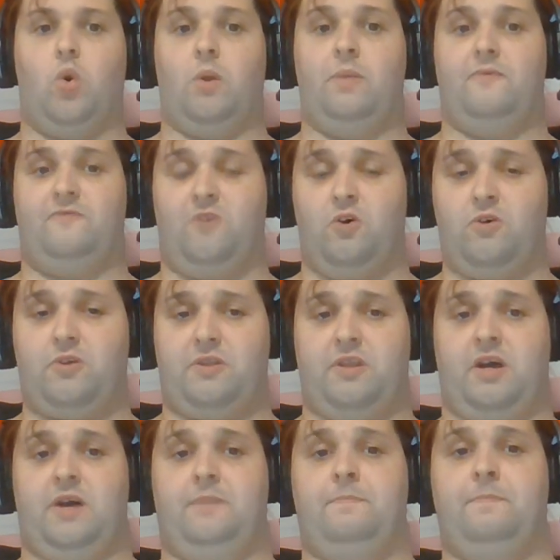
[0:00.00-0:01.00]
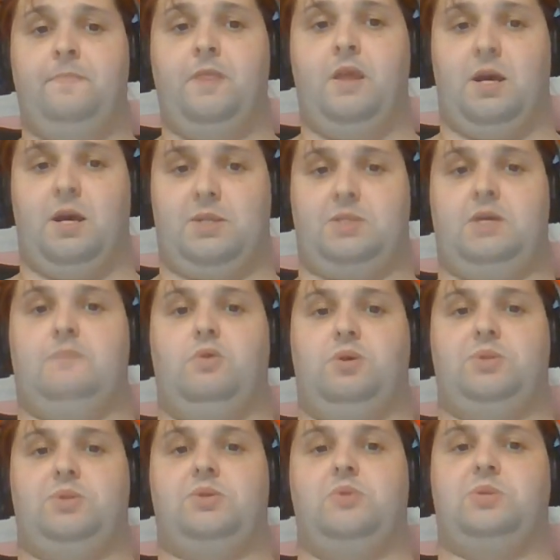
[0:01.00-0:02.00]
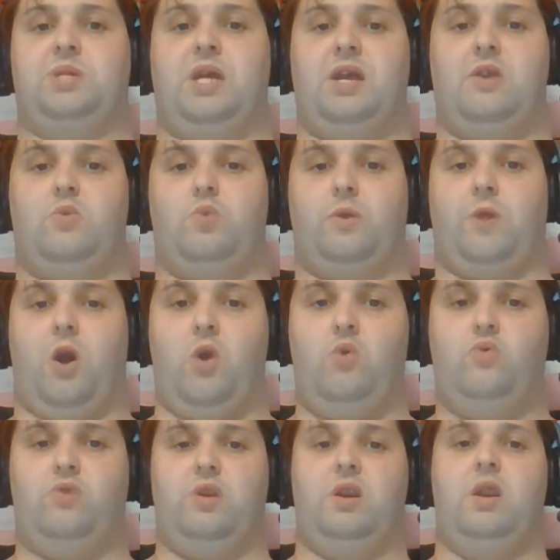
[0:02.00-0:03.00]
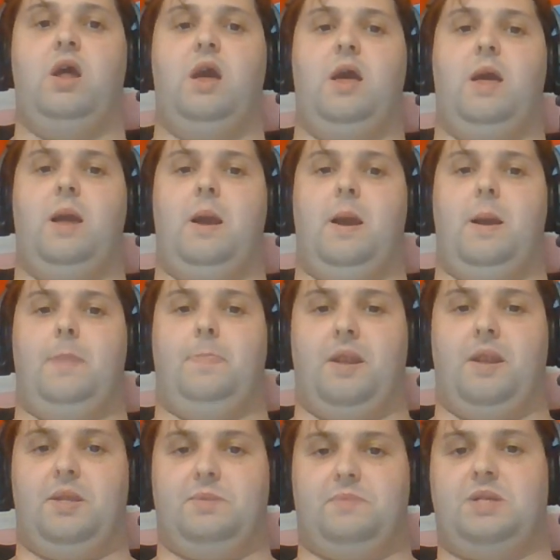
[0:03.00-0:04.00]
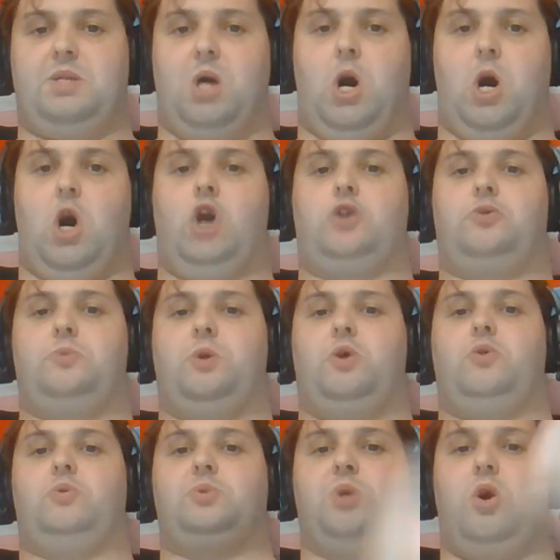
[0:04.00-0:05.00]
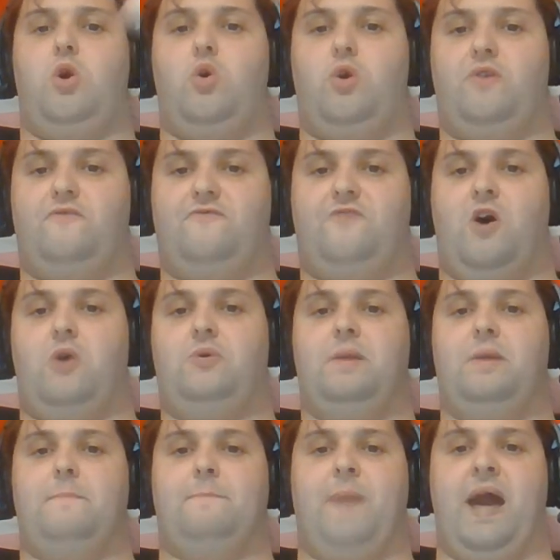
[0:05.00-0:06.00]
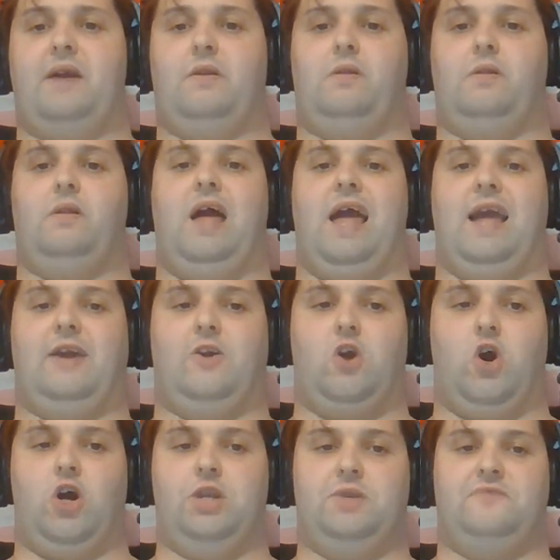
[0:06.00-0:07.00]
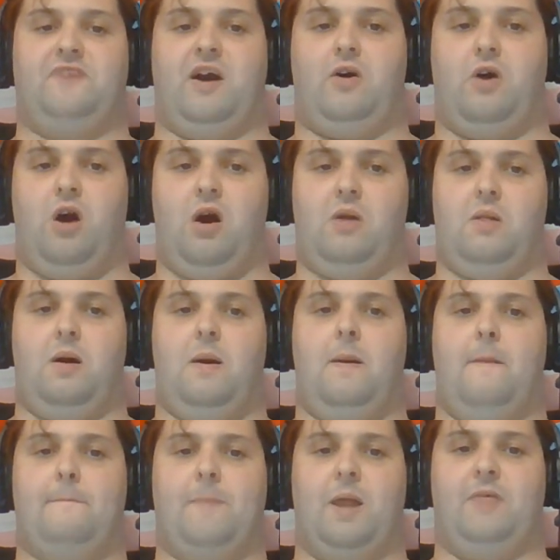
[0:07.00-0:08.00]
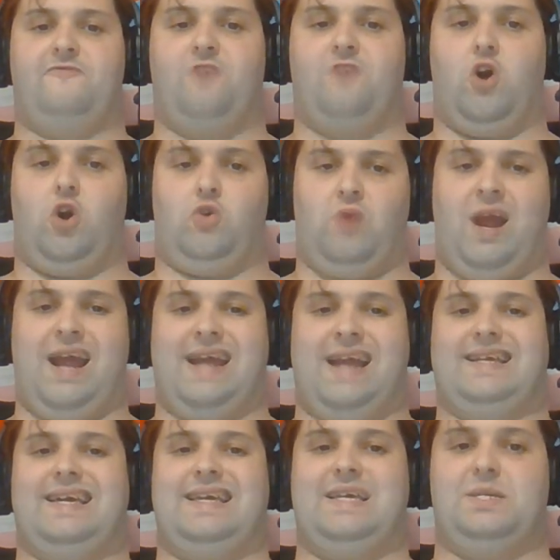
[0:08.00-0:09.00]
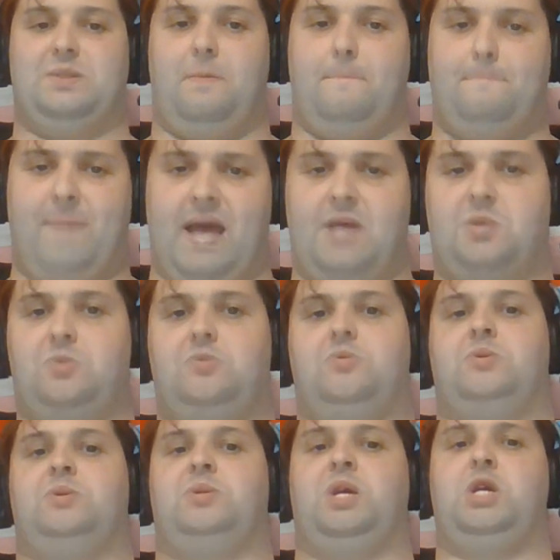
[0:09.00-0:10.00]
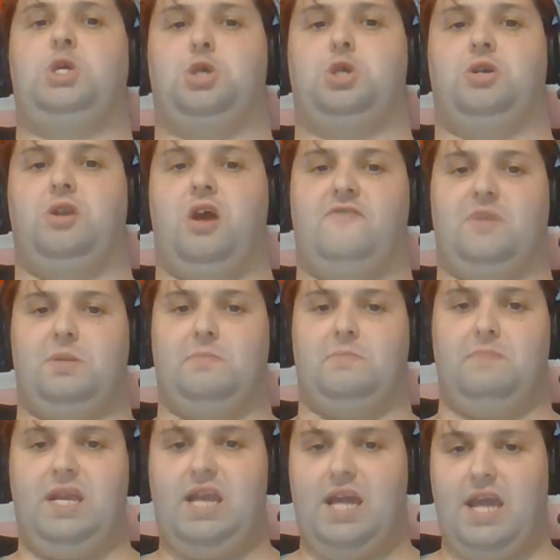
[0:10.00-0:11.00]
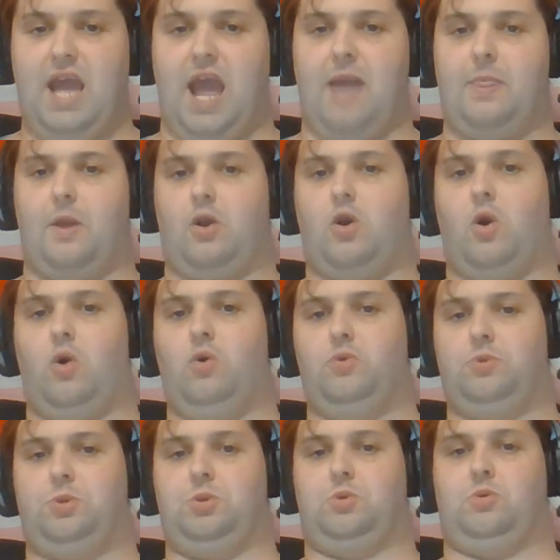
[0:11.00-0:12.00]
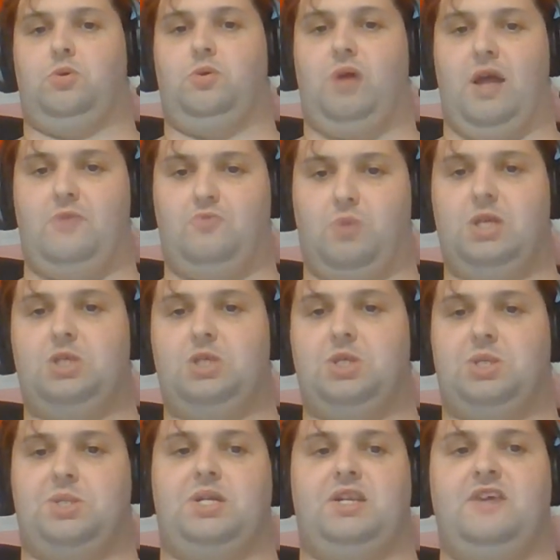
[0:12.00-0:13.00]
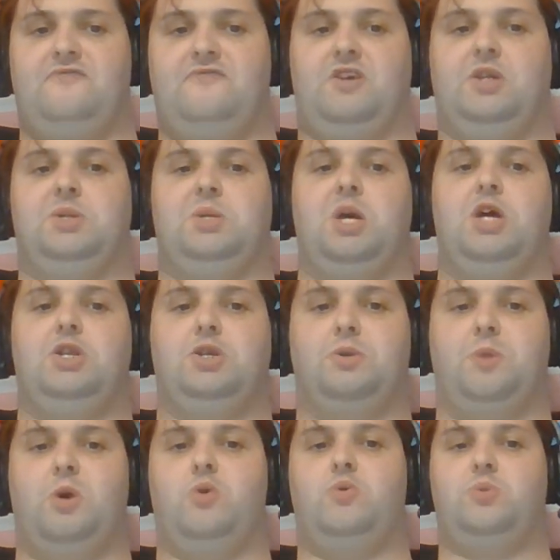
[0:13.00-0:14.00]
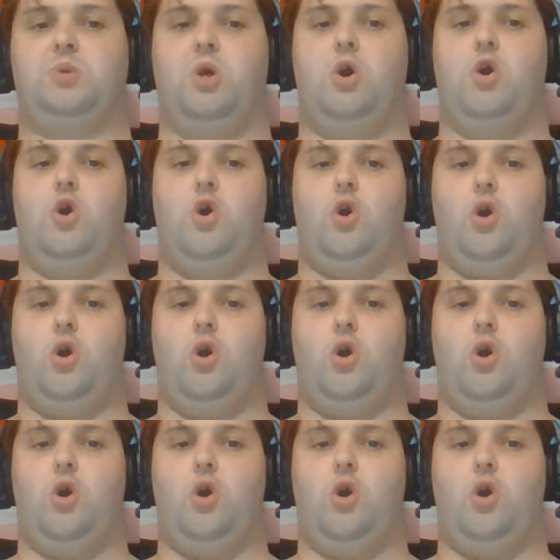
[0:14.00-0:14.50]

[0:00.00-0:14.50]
or the Volknut, a symbol associated with Odin that is meant to honor those who had fallen in battle and gone to Valhalla by the far right, is a bastardization of its meaning and the cultural and religious significance to those